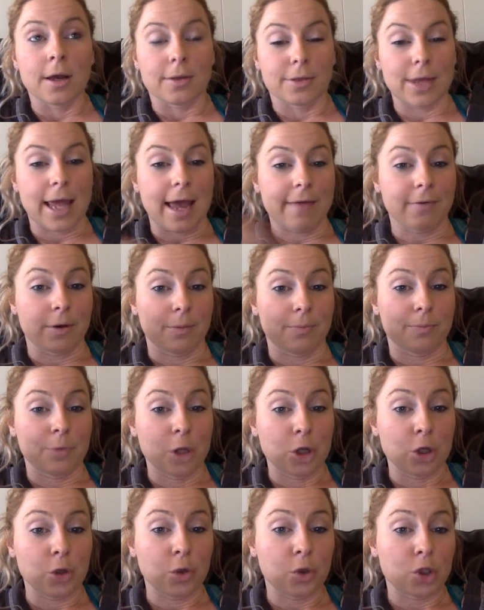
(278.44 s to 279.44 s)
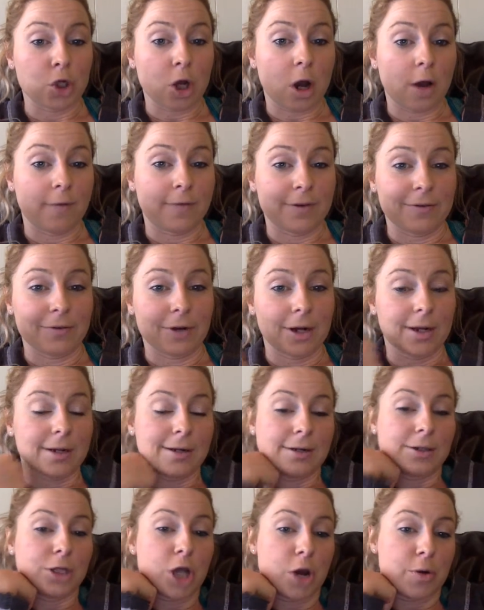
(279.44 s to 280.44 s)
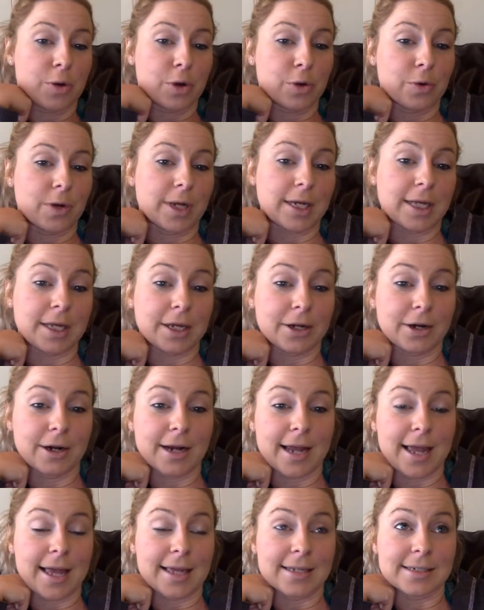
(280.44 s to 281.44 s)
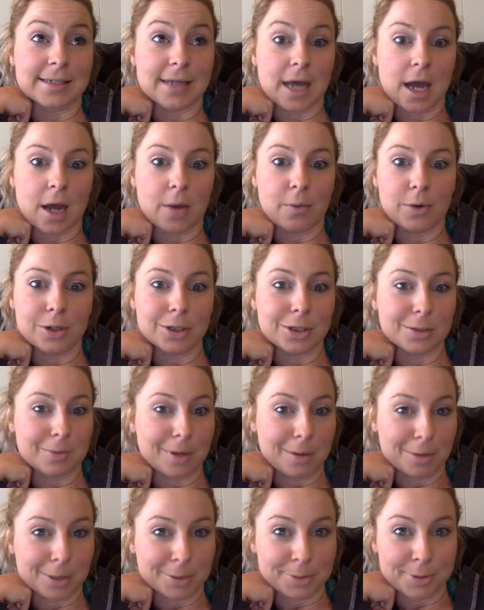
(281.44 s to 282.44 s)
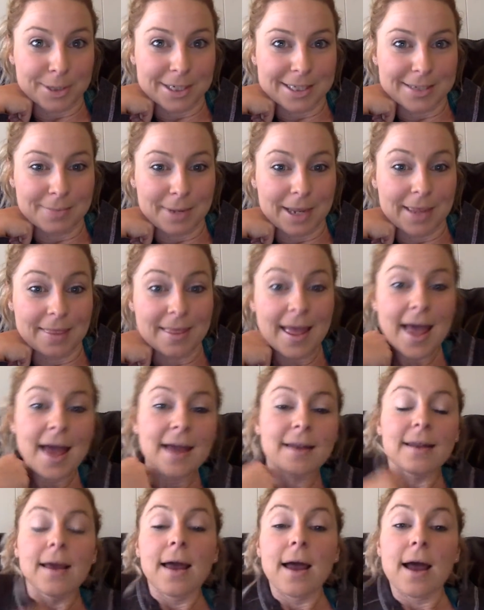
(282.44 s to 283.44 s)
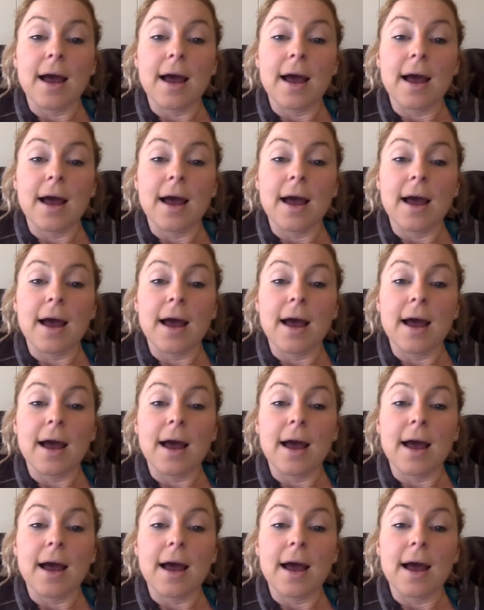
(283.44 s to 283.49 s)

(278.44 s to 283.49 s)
they have a huge coffee run going on here and I want to be able to participate in that,